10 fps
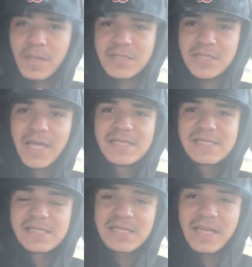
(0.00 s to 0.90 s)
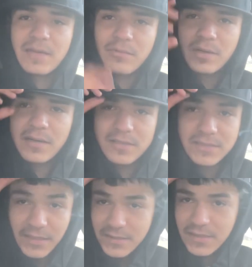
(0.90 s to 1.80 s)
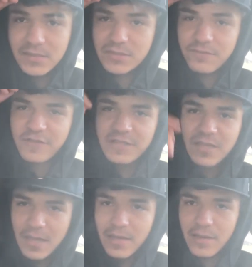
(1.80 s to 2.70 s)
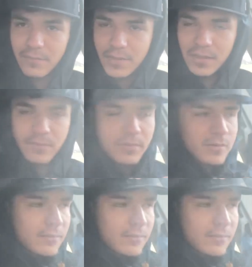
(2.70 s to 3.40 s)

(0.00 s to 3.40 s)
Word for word: It's like 6 a.m. right now. It's like 6.50 a.m. right now, bro.